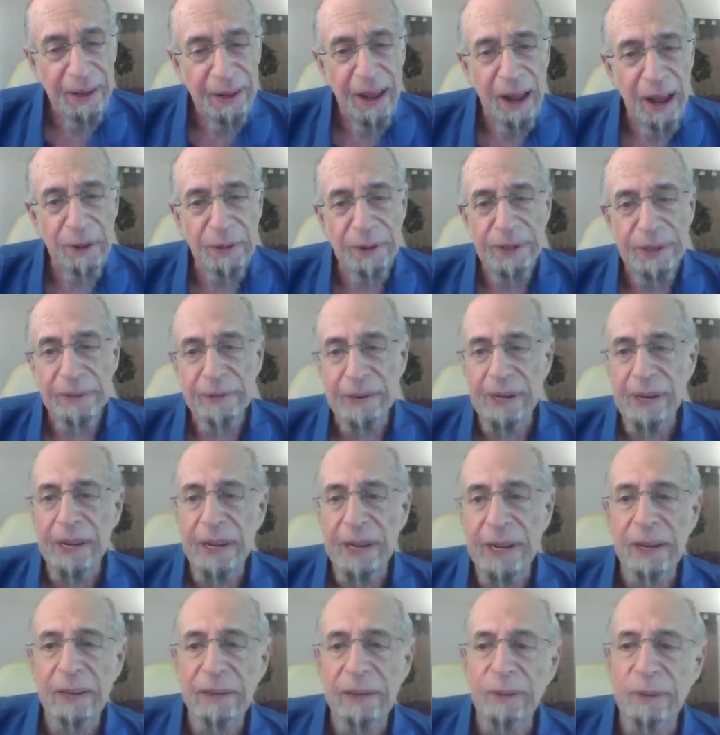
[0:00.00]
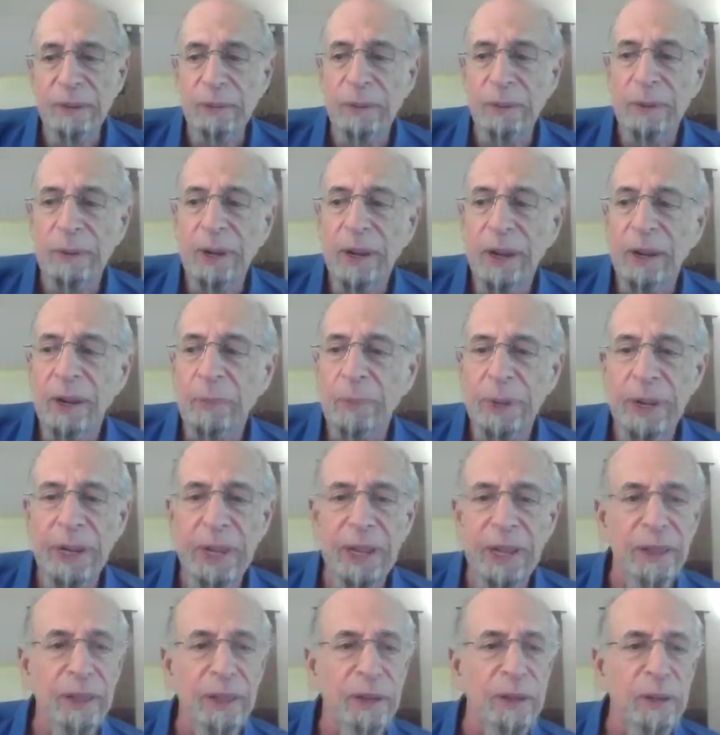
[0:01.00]
I was really into
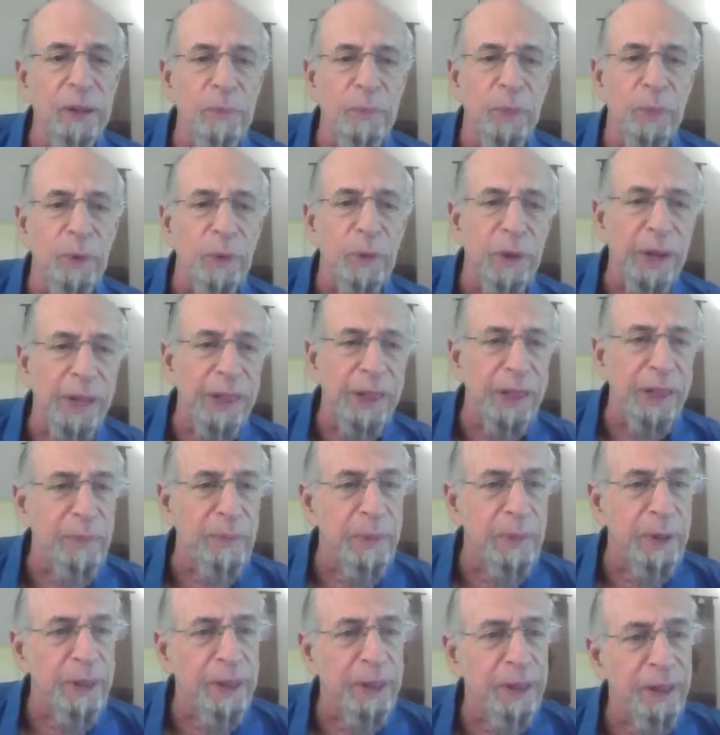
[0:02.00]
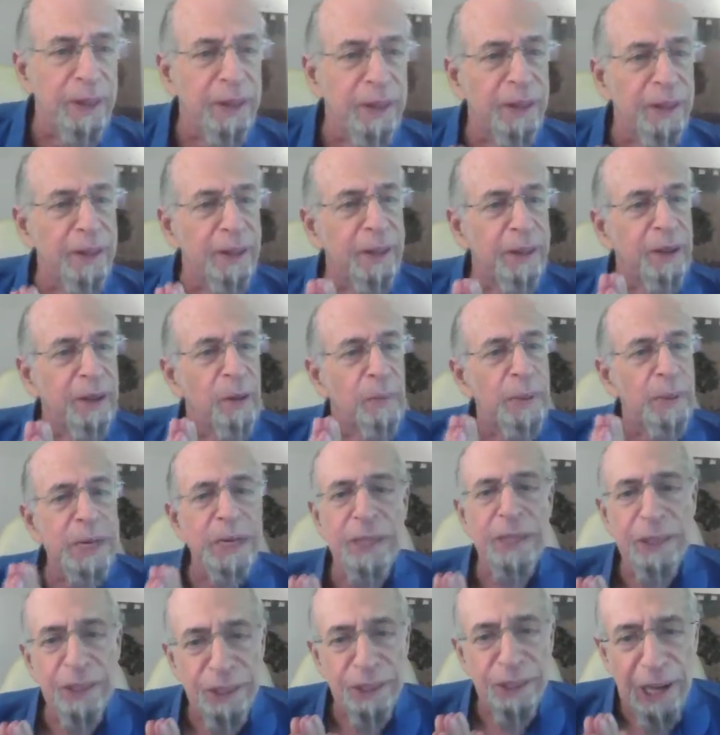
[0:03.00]
being the good boy, the
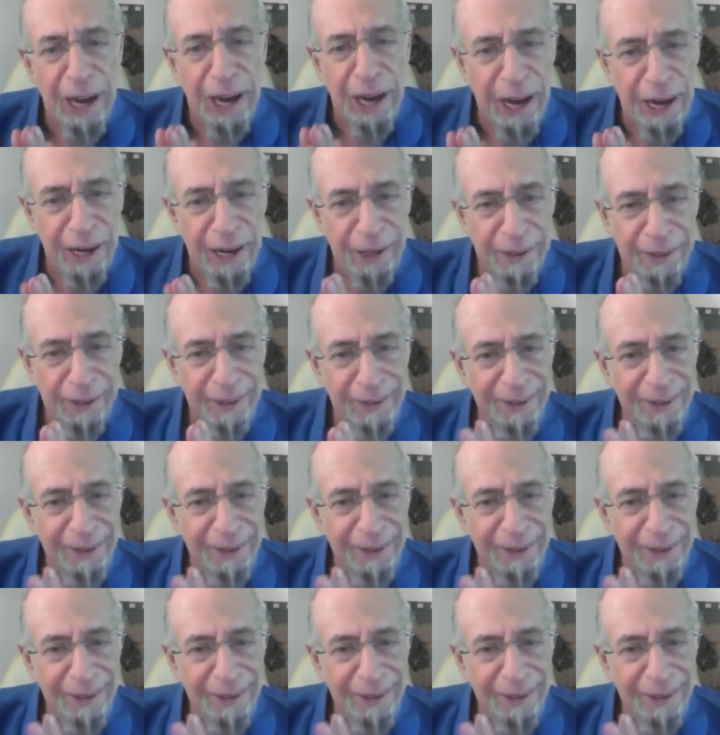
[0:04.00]
obedient child,